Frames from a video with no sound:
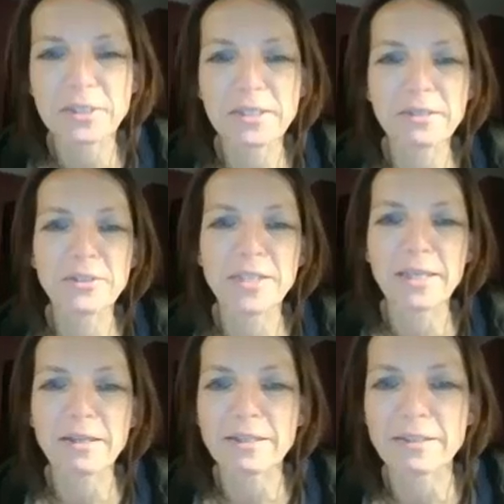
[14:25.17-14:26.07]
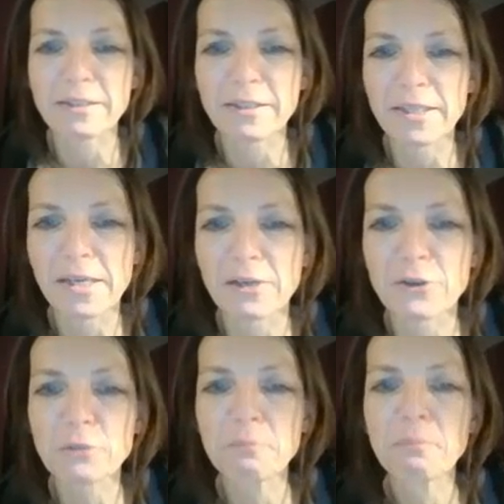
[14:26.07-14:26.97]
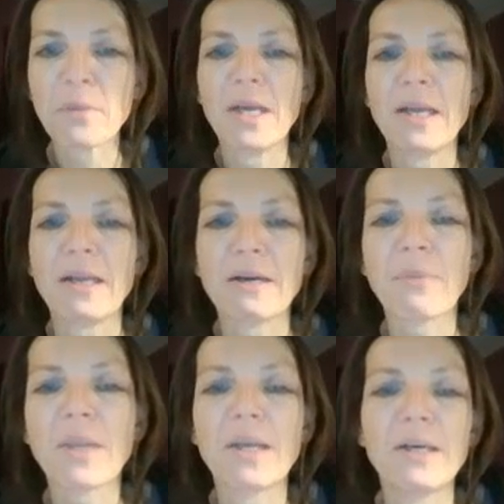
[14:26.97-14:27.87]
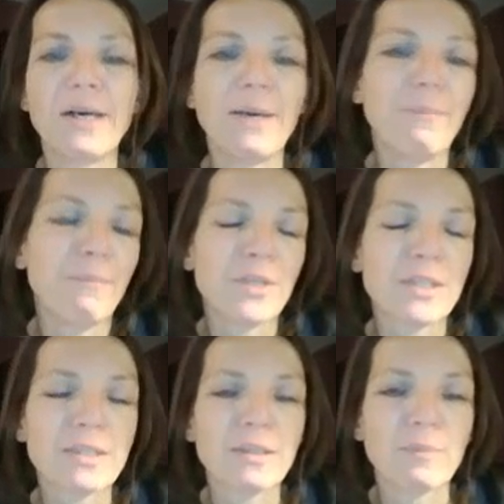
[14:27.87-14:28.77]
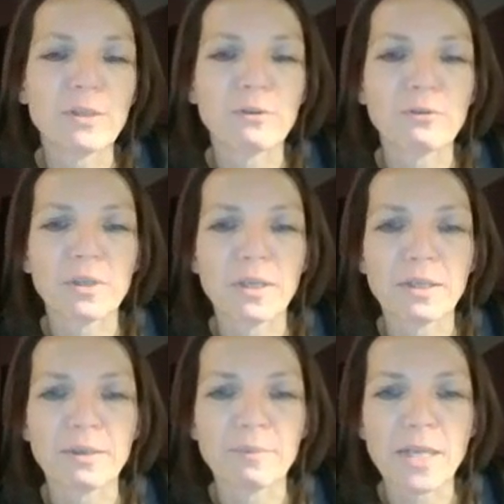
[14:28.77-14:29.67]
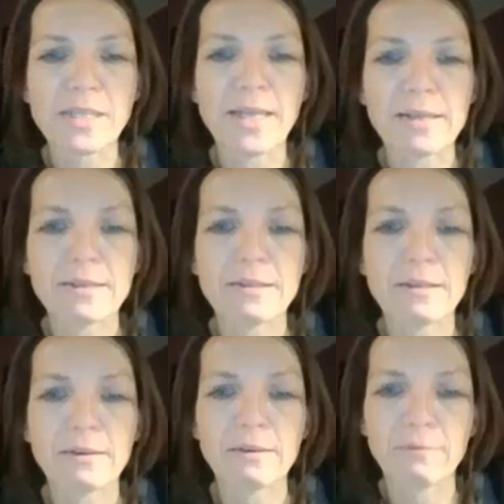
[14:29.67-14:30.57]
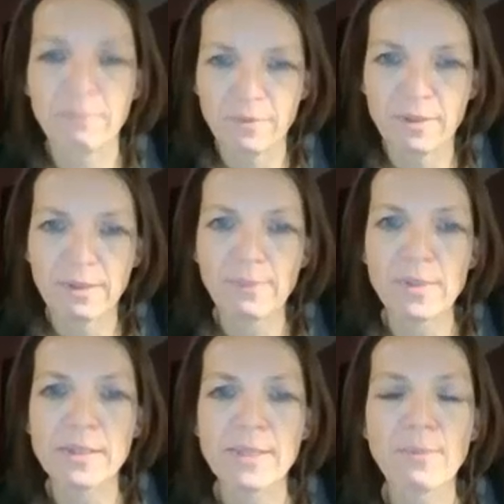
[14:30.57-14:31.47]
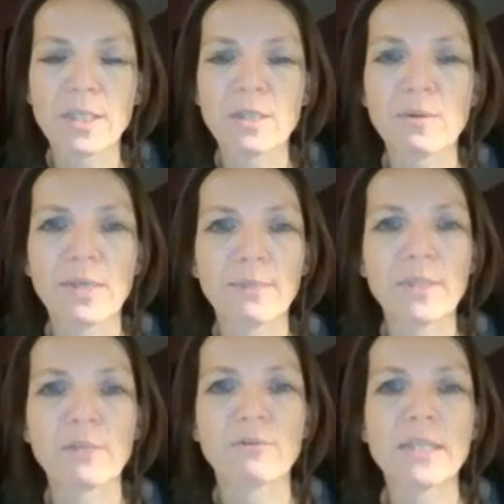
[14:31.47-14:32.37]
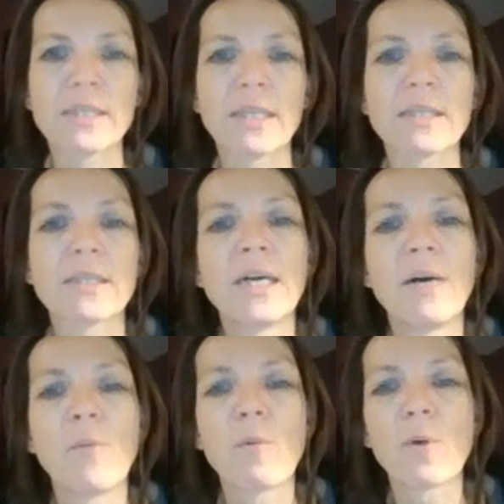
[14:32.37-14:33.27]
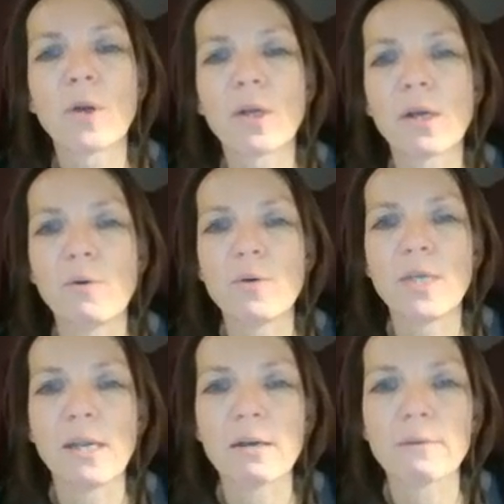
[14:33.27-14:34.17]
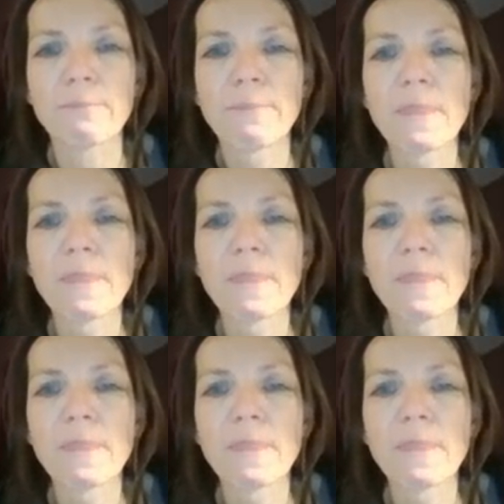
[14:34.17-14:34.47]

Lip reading: I think you say that in English. Yeah, just a bit of a text, something similar to that piece of text that's we want to code here.